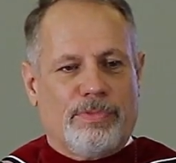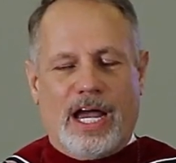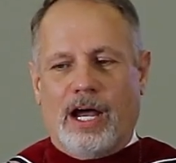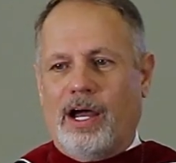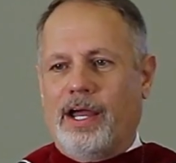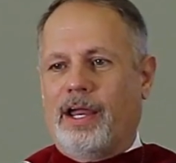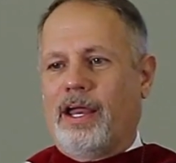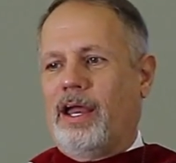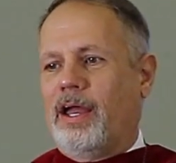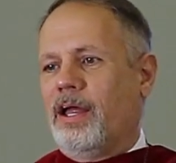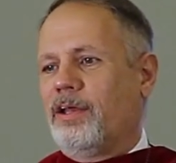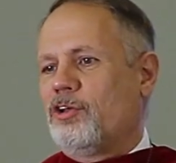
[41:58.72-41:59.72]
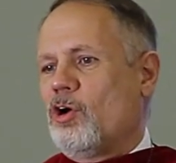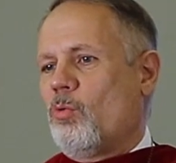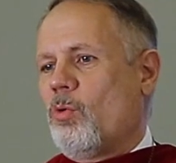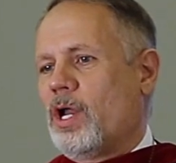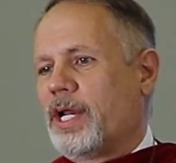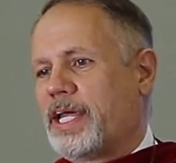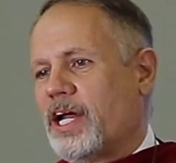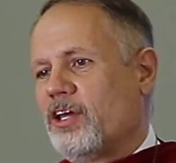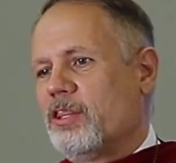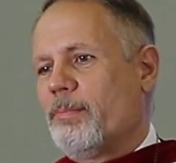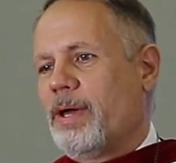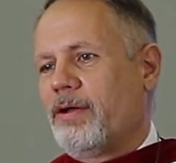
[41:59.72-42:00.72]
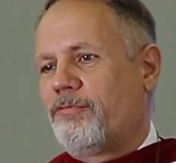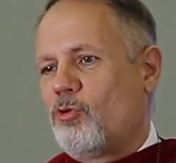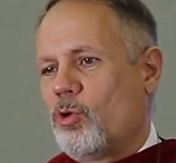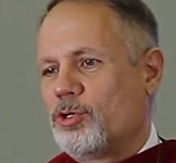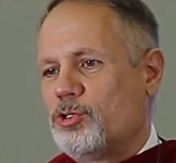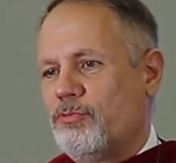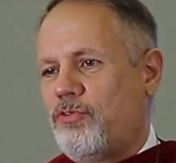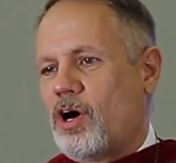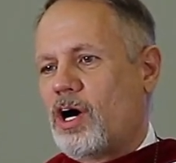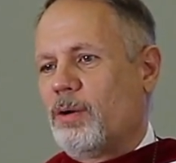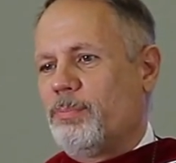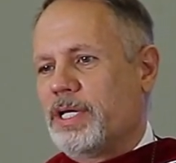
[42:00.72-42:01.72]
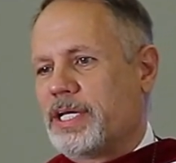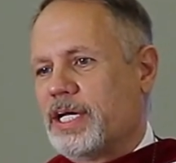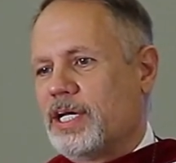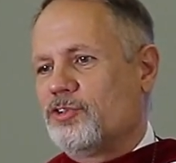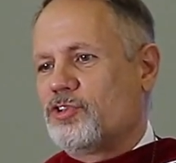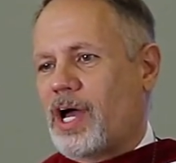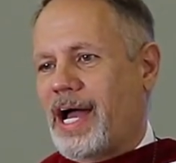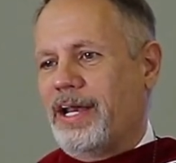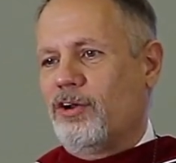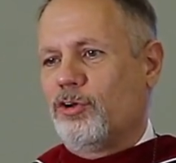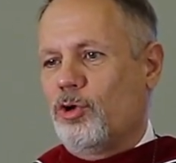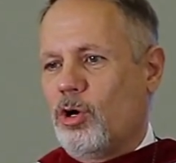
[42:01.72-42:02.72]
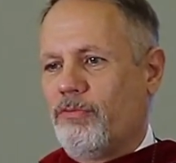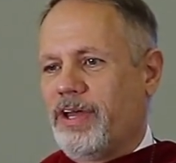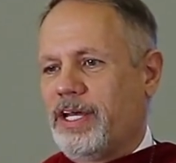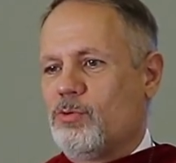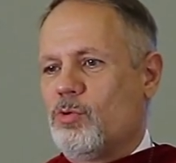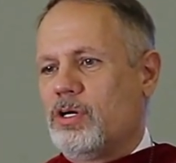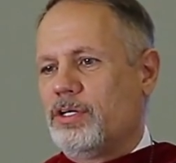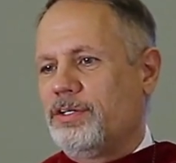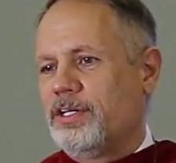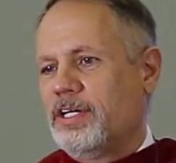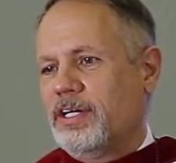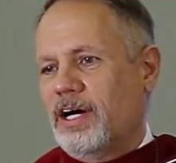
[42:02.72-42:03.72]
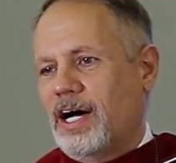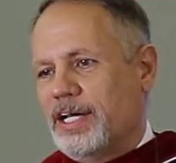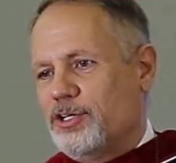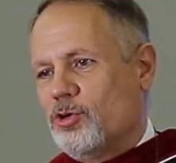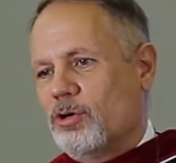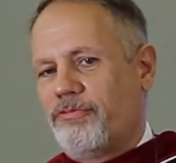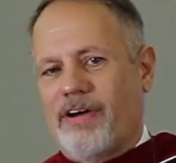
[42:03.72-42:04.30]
Now, I don't want to carry the metaphor too far because I don't know of anyone on your